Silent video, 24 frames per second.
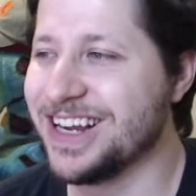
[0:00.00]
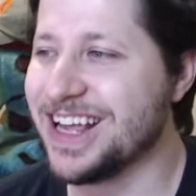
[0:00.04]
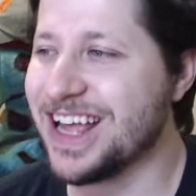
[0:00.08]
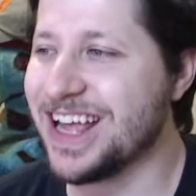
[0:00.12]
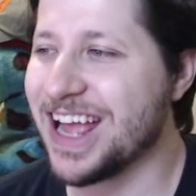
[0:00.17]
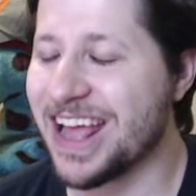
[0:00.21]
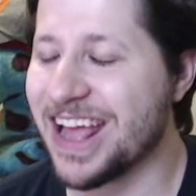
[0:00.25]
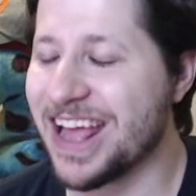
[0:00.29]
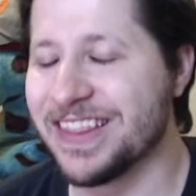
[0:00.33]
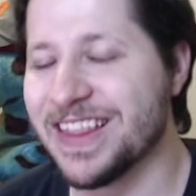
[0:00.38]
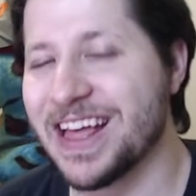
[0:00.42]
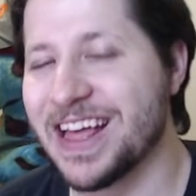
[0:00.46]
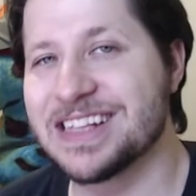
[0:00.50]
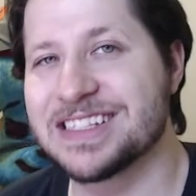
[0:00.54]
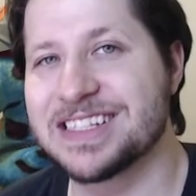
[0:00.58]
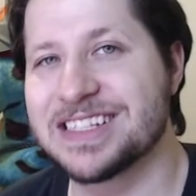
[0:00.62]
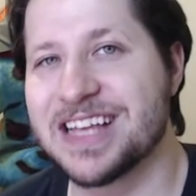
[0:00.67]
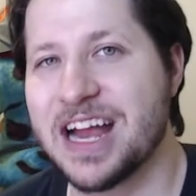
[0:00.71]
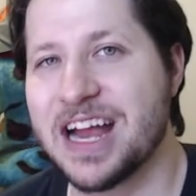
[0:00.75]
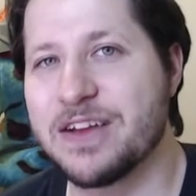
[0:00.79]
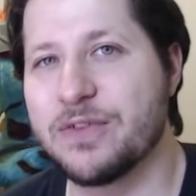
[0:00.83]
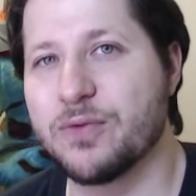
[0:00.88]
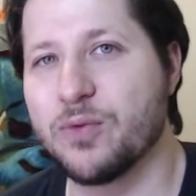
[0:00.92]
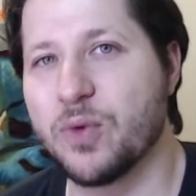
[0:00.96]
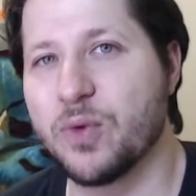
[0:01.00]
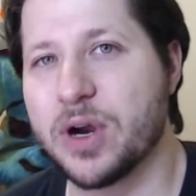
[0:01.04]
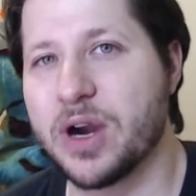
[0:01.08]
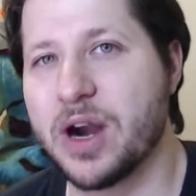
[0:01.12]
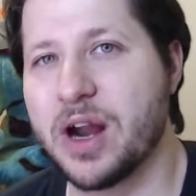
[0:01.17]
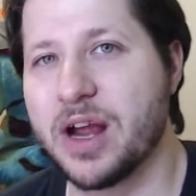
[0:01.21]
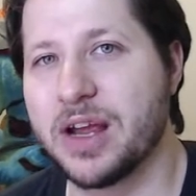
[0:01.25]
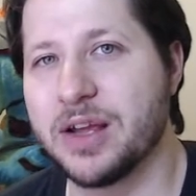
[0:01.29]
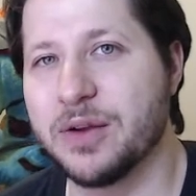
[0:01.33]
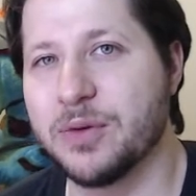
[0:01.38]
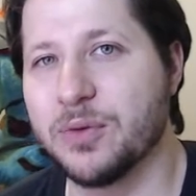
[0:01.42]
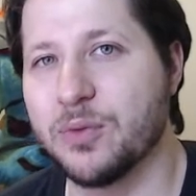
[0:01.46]
And that's kind of where
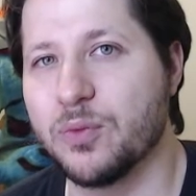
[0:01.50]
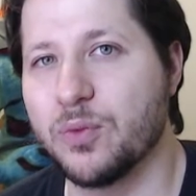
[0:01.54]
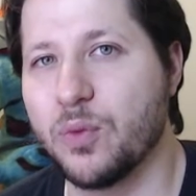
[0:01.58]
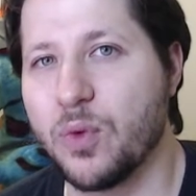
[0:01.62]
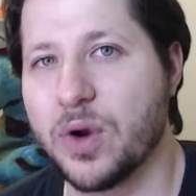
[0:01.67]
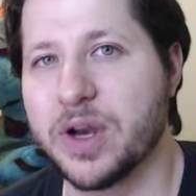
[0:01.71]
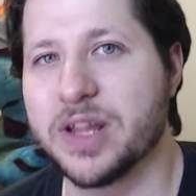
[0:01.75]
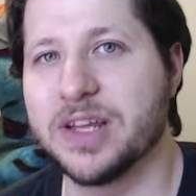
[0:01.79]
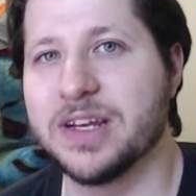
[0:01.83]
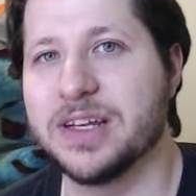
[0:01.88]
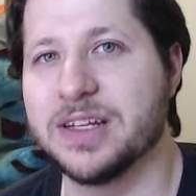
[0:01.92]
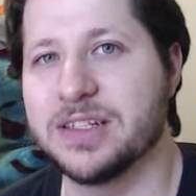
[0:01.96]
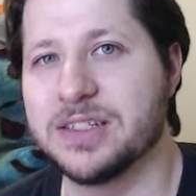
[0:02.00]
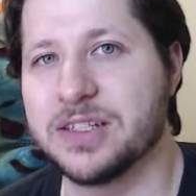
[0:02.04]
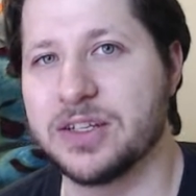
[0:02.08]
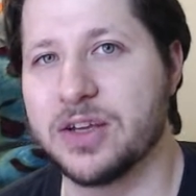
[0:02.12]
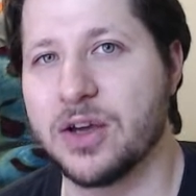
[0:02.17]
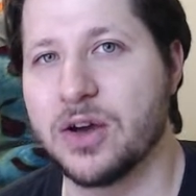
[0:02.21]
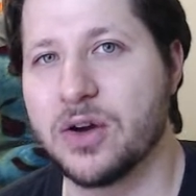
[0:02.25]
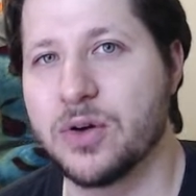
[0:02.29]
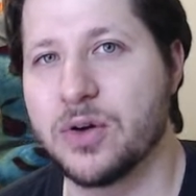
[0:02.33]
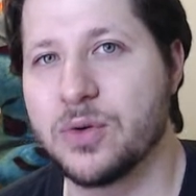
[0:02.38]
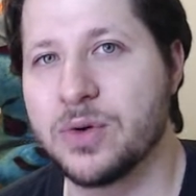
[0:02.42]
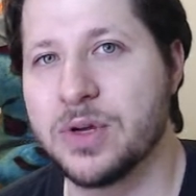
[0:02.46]
I wanted it to go.